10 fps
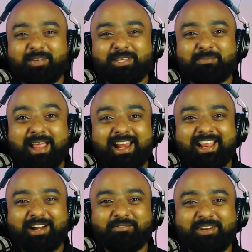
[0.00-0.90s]
always
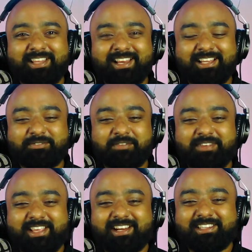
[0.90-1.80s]
plan ahead for the next
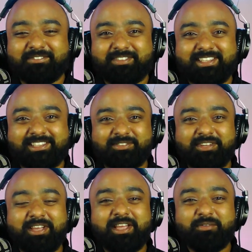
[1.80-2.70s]
50 years if
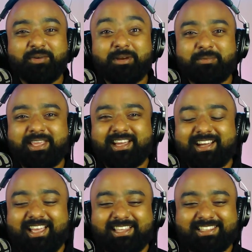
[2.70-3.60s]
this will be
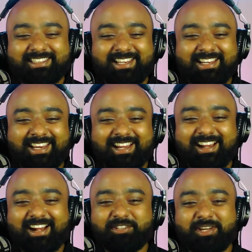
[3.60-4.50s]
a existing
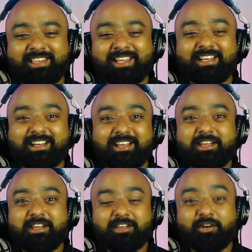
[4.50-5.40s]
need, right? So I think
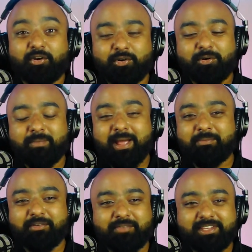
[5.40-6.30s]
your
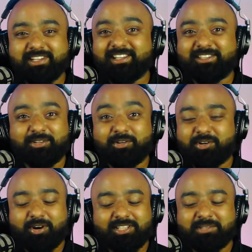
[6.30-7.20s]
roadmap, your features
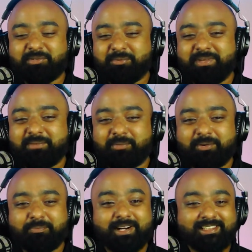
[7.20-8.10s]
look awesome to me
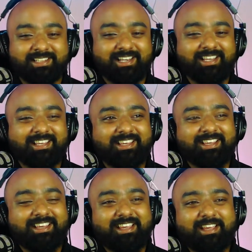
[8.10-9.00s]
personally.